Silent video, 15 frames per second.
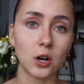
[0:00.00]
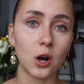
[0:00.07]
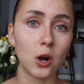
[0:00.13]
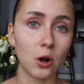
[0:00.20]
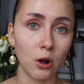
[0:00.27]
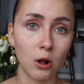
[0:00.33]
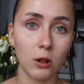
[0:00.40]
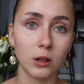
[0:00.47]

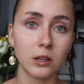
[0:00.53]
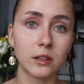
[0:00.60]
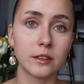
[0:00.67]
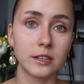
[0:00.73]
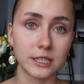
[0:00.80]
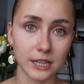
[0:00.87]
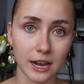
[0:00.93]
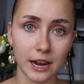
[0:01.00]
all
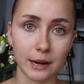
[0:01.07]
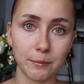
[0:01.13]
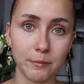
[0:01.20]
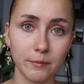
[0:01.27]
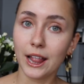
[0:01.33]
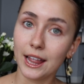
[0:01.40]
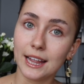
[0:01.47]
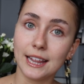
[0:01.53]
the
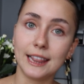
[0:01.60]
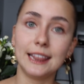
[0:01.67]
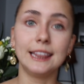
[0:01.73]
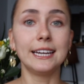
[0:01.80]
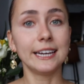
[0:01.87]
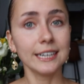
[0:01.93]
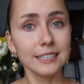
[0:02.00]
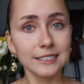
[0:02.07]
time.
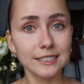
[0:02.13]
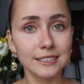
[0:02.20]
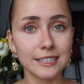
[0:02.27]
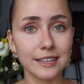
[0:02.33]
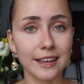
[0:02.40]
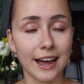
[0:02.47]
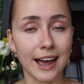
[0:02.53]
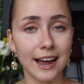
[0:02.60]
Linked
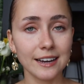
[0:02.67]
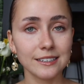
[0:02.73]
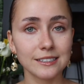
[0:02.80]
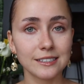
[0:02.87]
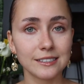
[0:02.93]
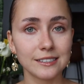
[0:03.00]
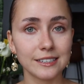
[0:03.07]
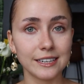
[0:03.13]
to
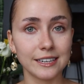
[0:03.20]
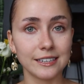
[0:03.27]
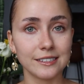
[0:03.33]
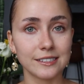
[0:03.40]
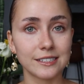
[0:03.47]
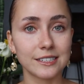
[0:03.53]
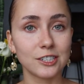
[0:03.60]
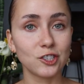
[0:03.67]
that
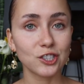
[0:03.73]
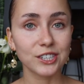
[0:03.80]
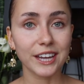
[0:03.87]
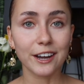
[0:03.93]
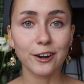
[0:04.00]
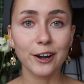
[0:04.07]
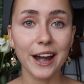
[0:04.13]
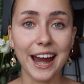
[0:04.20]
is to just
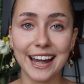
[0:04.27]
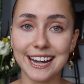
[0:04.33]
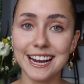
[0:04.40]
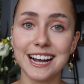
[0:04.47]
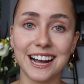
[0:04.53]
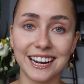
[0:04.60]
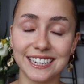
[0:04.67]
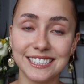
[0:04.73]
get her any
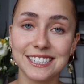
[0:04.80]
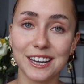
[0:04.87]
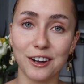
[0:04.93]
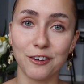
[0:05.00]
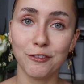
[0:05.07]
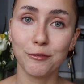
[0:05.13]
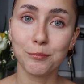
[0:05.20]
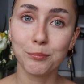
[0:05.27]
kind
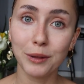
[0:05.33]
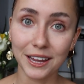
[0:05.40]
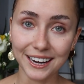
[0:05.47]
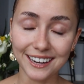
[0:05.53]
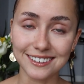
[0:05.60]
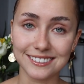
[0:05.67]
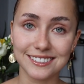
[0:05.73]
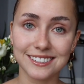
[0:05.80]
of
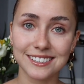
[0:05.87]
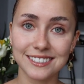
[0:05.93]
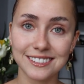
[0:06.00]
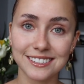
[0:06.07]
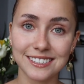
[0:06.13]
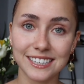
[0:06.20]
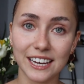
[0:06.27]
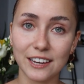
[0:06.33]

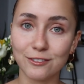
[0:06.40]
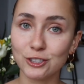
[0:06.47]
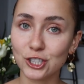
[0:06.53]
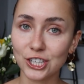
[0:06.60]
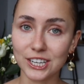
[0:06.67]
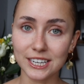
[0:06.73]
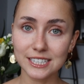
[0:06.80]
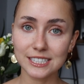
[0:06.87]
plants. If
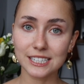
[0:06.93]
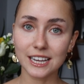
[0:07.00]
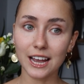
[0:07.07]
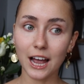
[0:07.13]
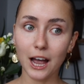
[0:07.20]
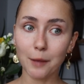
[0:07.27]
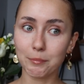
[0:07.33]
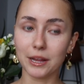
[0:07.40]
she's
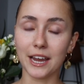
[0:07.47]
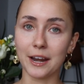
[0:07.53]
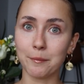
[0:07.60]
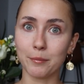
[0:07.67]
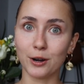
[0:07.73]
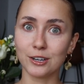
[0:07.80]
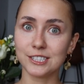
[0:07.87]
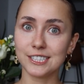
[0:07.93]
a
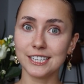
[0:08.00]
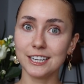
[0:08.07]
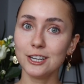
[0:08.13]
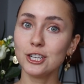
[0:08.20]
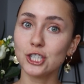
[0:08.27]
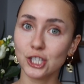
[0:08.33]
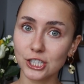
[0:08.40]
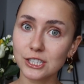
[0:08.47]
plant
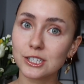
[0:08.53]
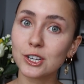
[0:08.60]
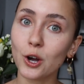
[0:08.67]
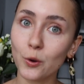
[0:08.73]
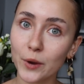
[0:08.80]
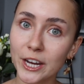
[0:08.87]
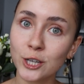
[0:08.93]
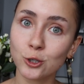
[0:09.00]
person, she's
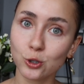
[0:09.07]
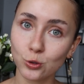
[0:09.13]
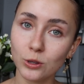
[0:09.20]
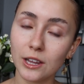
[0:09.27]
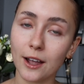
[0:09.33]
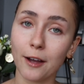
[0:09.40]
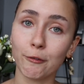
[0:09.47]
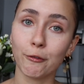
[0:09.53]
going to
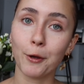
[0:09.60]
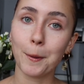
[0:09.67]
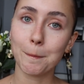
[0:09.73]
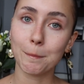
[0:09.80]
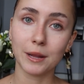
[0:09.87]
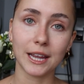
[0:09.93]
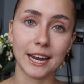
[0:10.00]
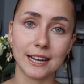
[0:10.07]
love
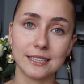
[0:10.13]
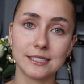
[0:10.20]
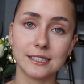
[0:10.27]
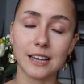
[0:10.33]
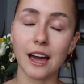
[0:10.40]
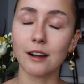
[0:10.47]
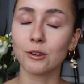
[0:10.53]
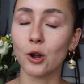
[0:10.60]

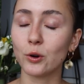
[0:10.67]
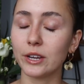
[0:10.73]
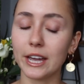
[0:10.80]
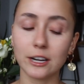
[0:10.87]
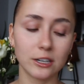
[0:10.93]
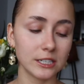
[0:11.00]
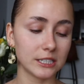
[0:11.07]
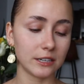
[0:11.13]
plants. I don't know,
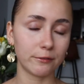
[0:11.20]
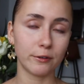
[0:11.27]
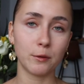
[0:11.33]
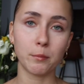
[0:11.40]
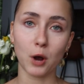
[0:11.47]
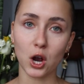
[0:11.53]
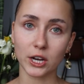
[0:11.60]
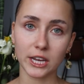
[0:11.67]
get her a
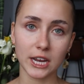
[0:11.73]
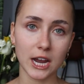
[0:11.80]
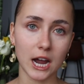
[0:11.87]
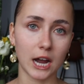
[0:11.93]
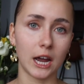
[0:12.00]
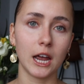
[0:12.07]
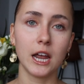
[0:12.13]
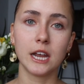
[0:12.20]
Diffenbachia,